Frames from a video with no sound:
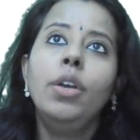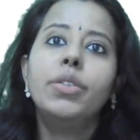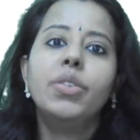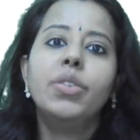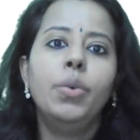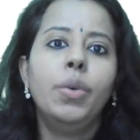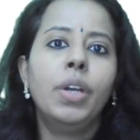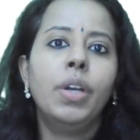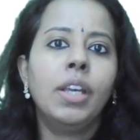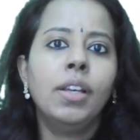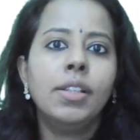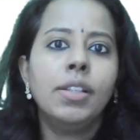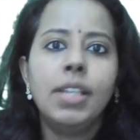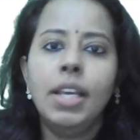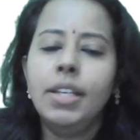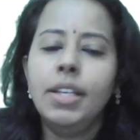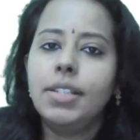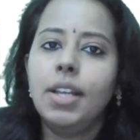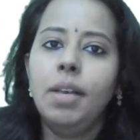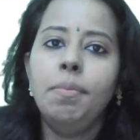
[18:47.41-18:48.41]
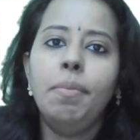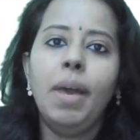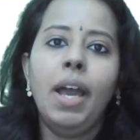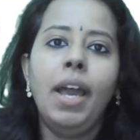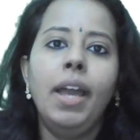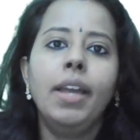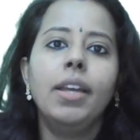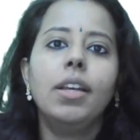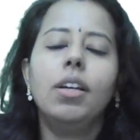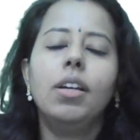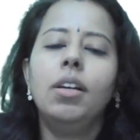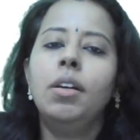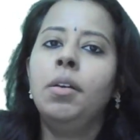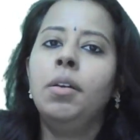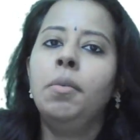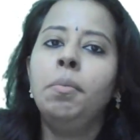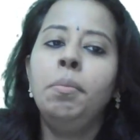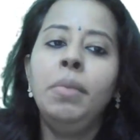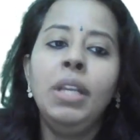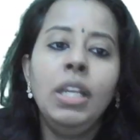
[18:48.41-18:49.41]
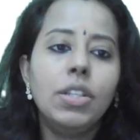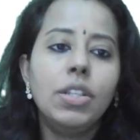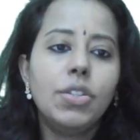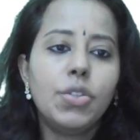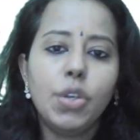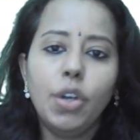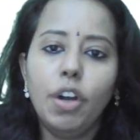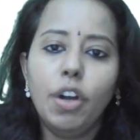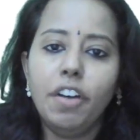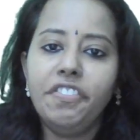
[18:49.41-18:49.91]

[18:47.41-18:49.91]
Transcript: So central bank, Ministry